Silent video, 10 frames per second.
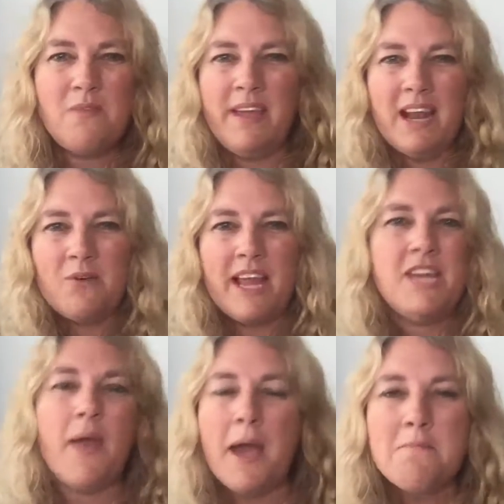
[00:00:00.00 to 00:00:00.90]
You know, can
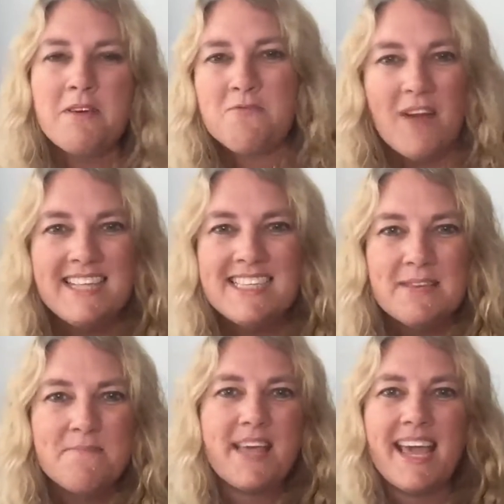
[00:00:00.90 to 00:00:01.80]
you help me find
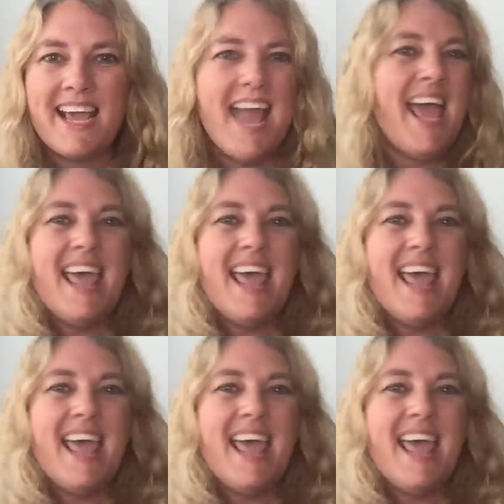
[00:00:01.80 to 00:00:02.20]
something